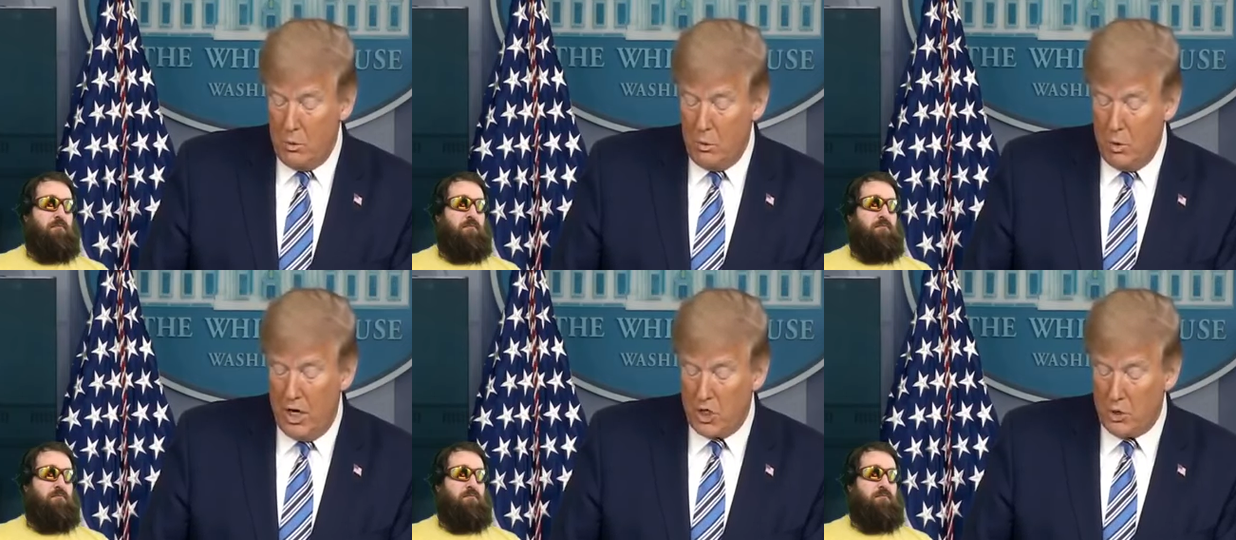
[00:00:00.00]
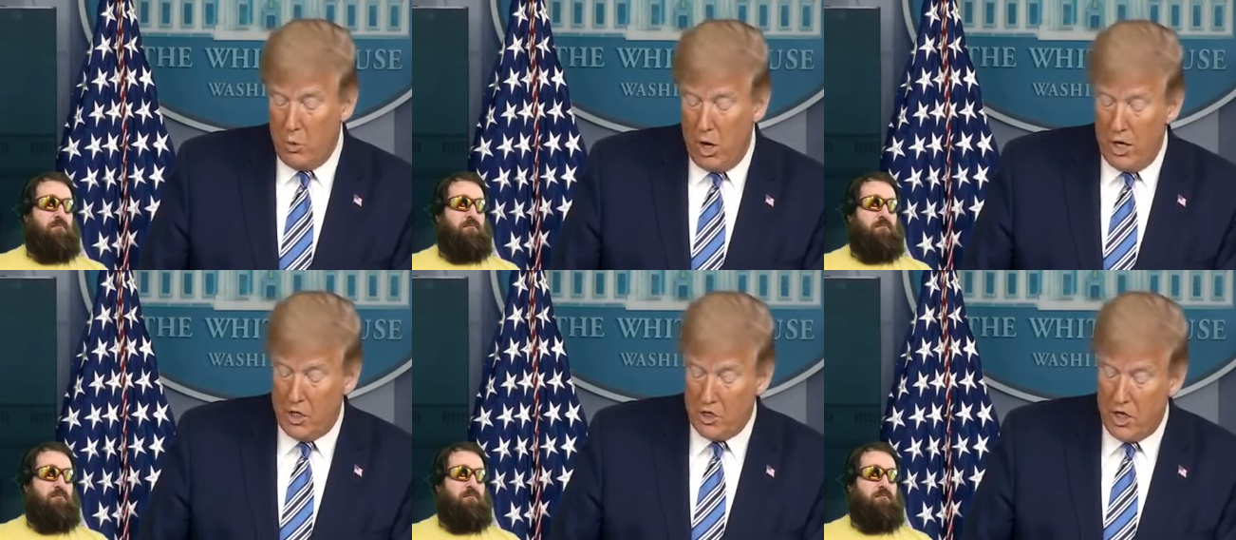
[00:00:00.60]
Speaker 1: When asked why
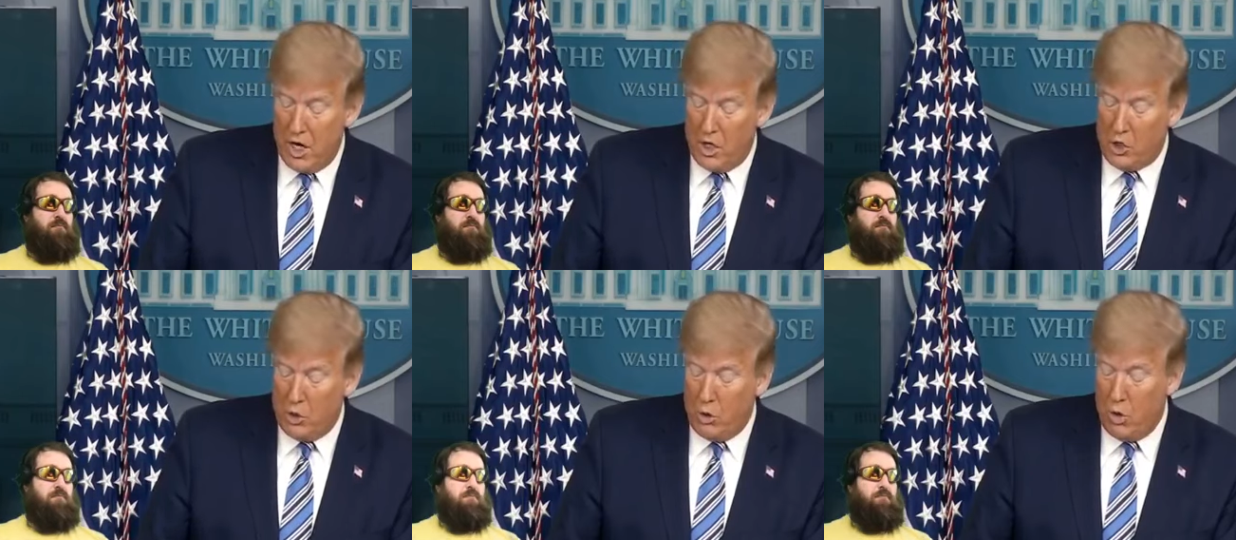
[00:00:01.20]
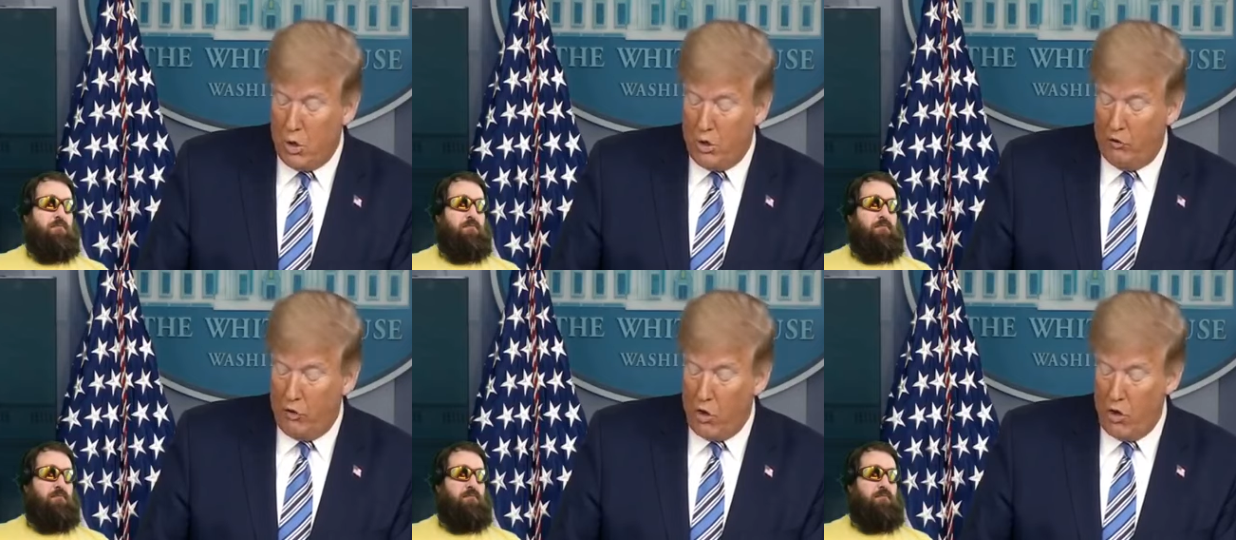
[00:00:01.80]
he has not issued orders
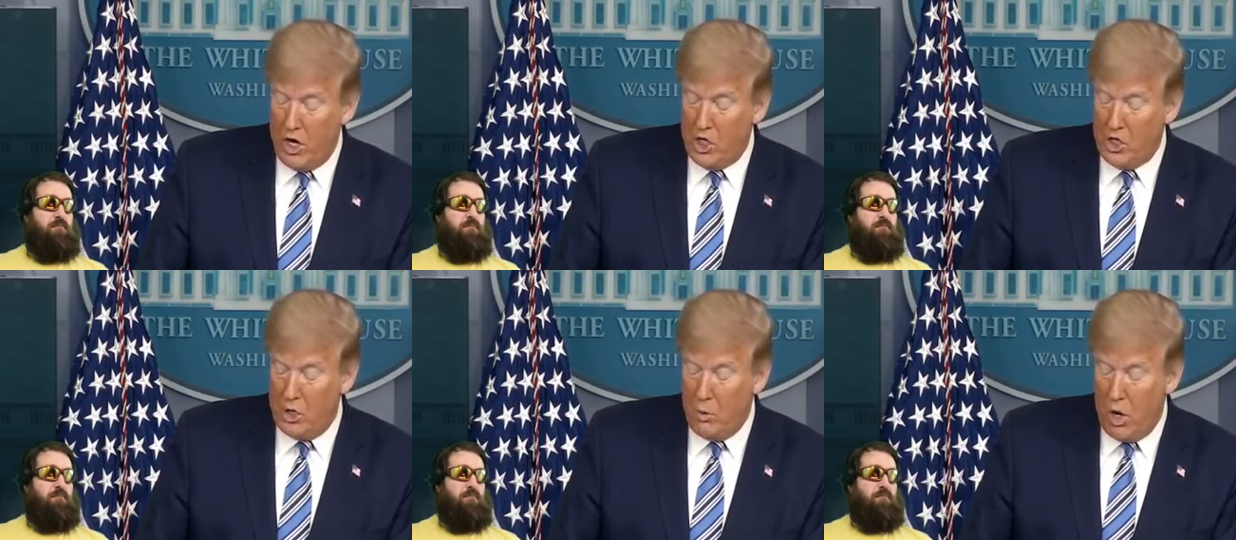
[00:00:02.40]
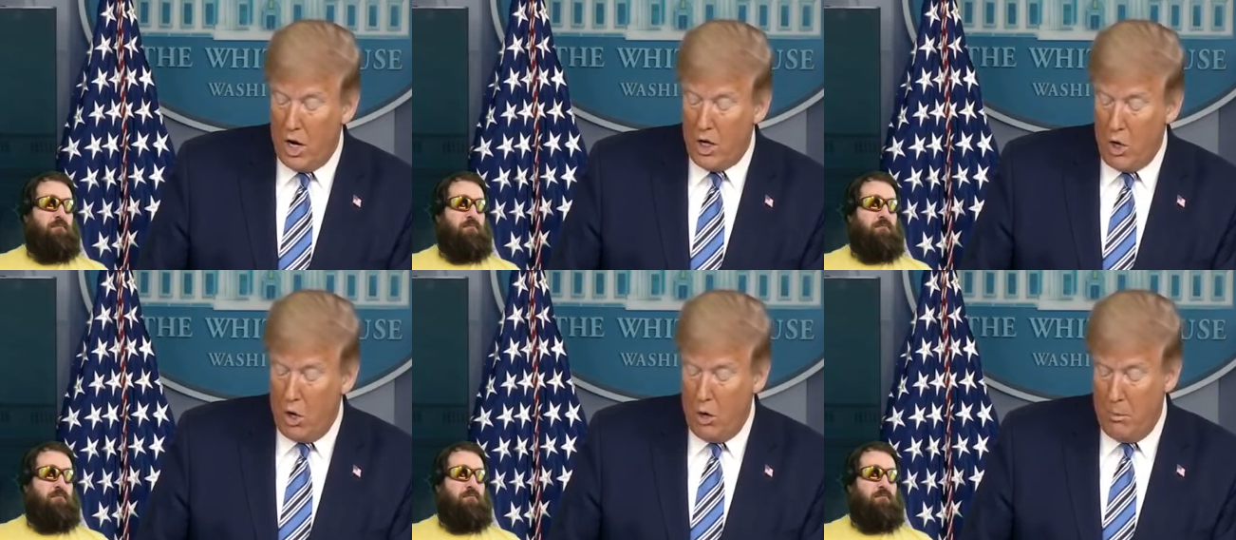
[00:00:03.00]
for nationwide
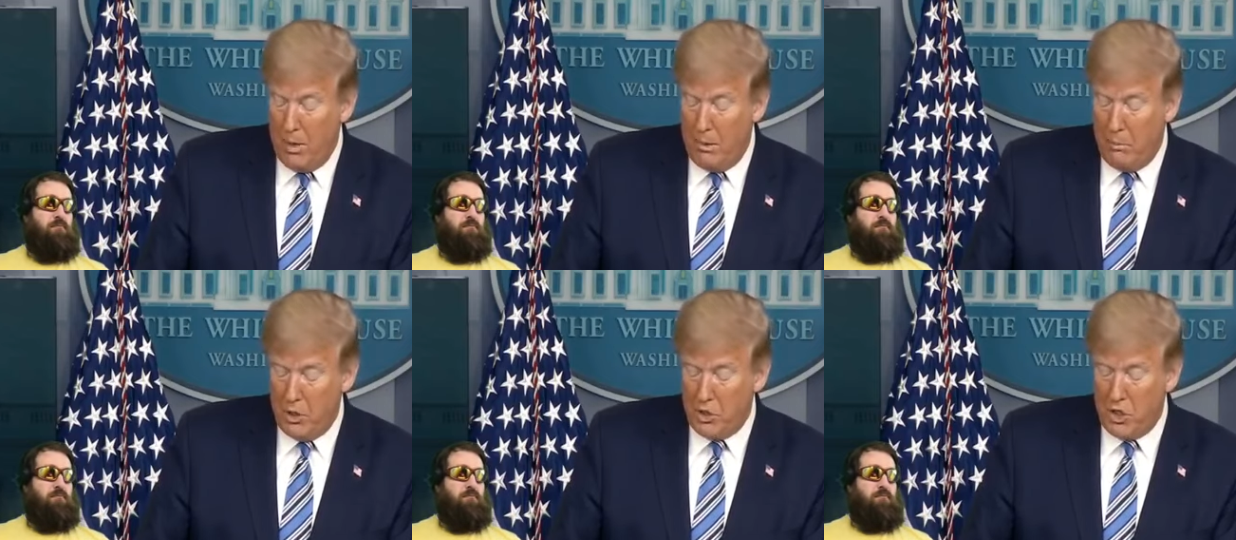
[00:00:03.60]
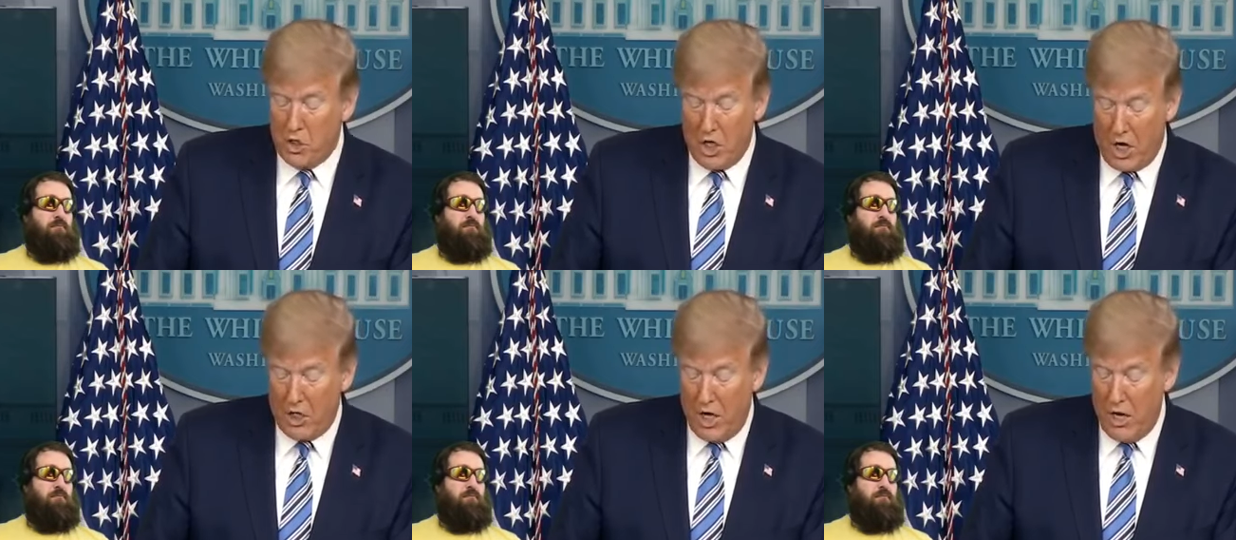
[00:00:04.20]
home and business
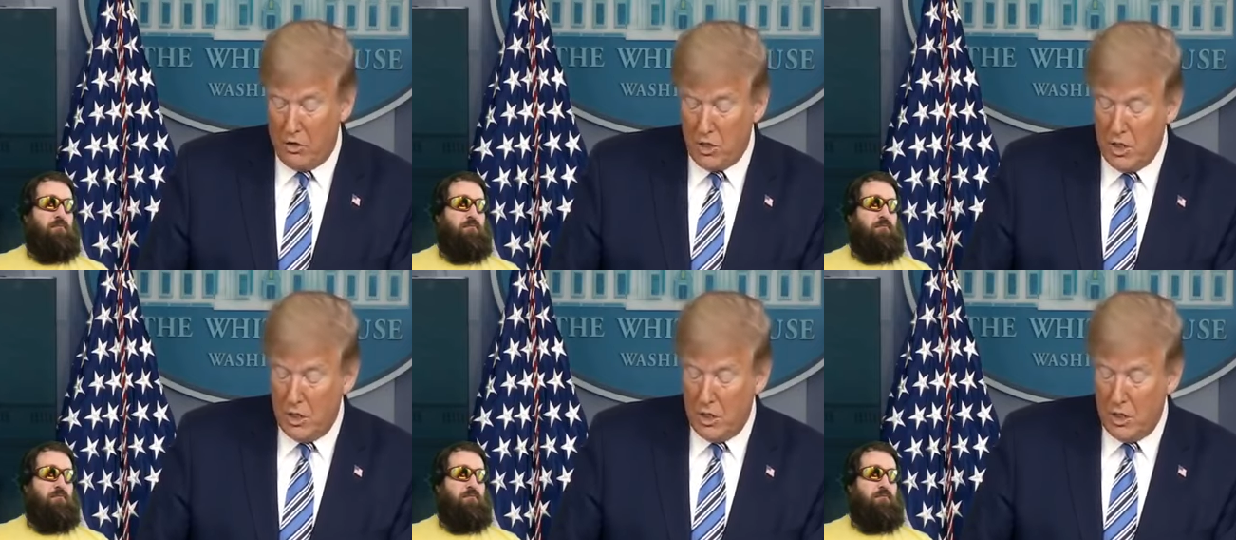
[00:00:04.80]
lockdowns,